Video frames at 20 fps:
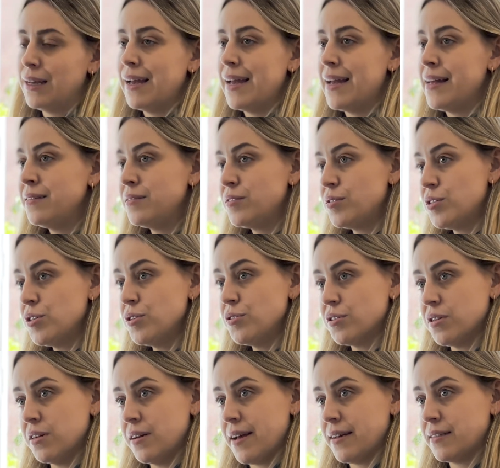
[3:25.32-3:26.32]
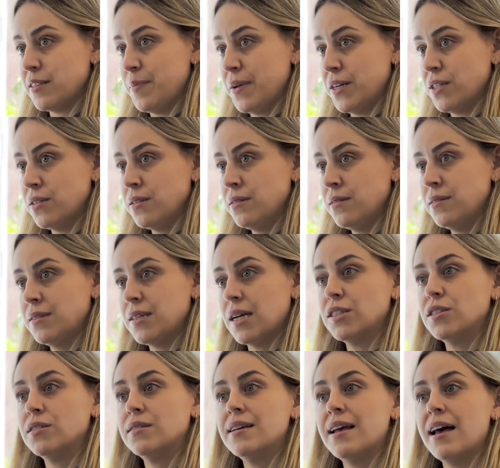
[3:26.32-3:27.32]
Institutional exhibitions, such
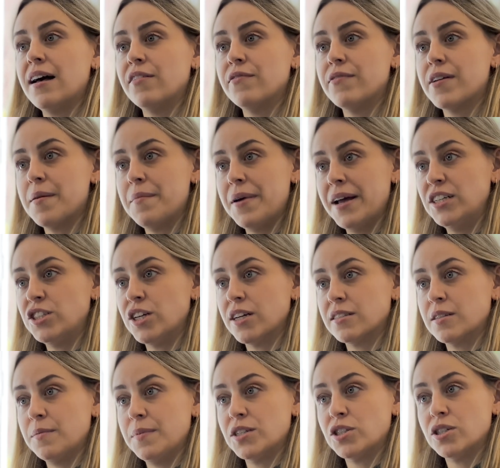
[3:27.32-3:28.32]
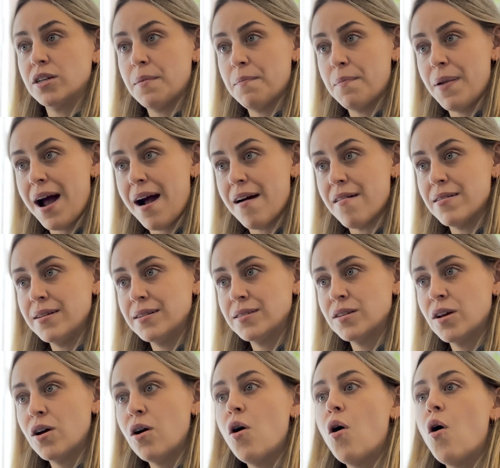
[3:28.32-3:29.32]
as the LVMH exhibition in Paris,
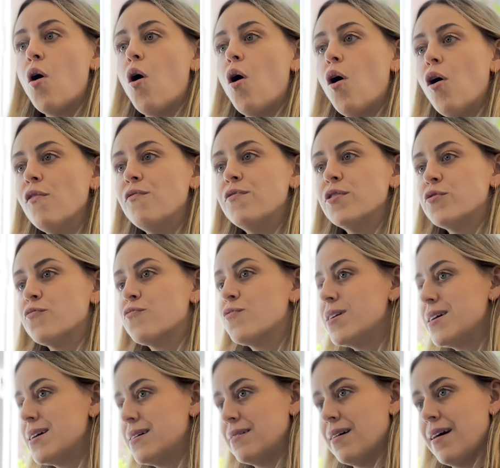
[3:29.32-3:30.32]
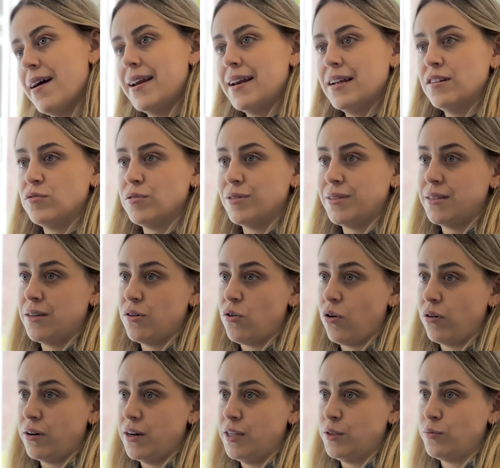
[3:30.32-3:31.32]
often reignite interest in
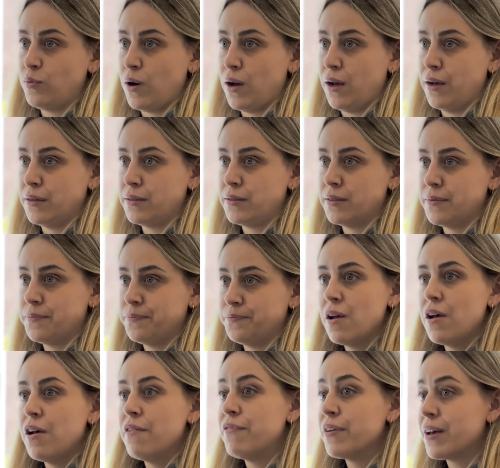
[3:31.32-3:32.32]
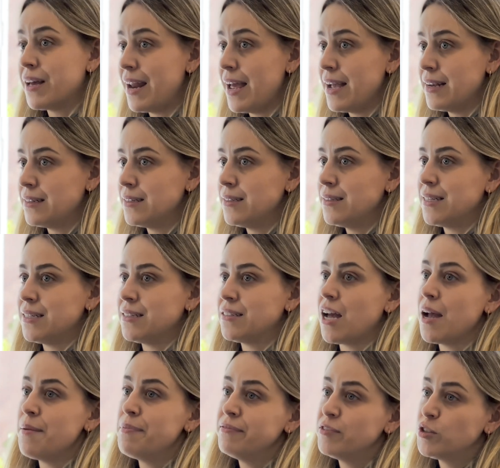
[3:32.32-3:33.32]
Hockney's works. For collectors, this
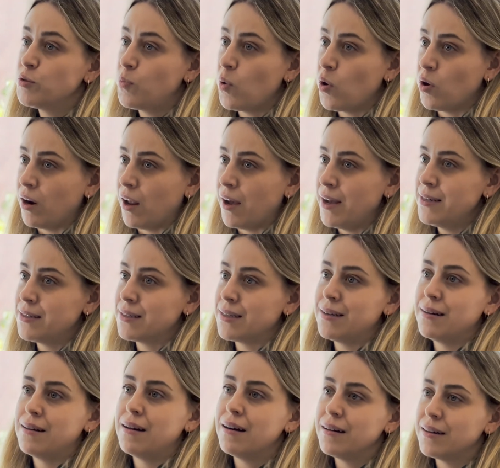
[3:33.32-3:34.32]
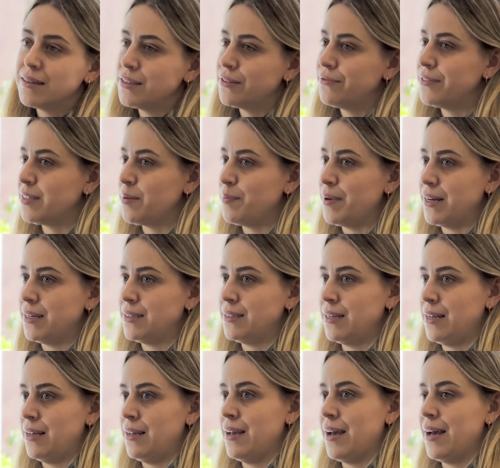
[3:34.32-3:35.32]
type of spotlight can enhance
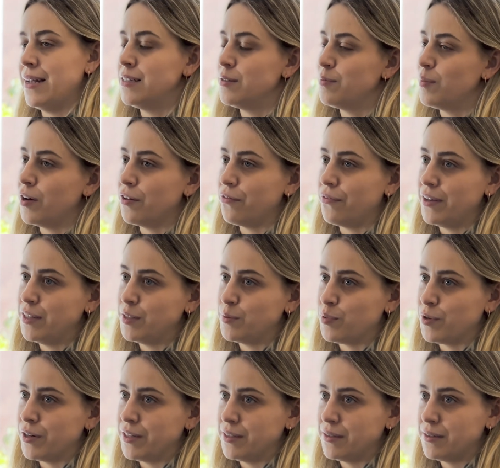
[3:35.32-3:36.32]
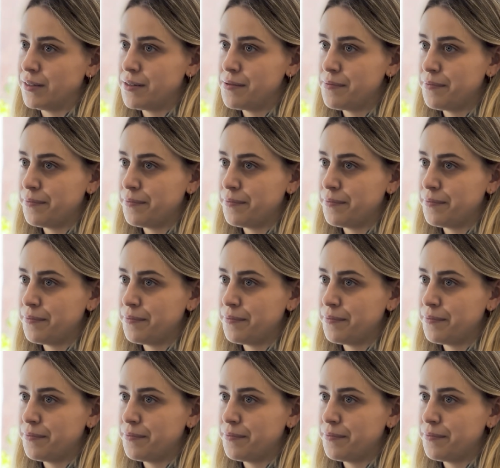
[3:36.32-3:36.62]
visibility and demand for his prints.